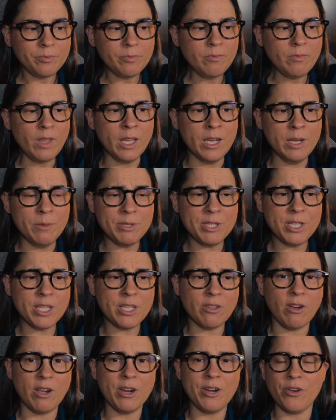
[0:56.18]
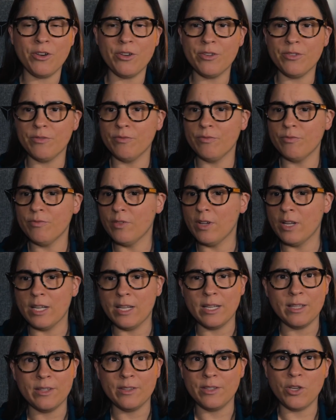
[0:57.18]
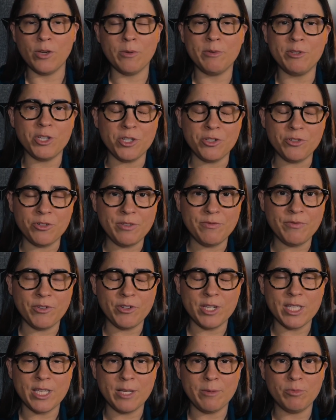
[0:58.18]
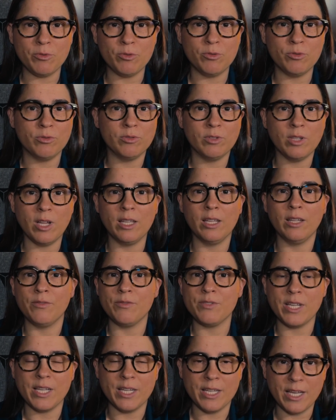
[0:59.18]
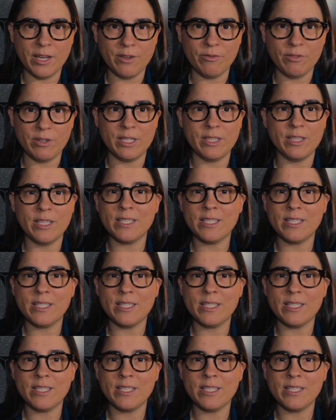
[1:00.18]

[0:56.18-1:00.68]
And in particular, I know the Urban Gentry, for example, that loves Dan Henry. There's a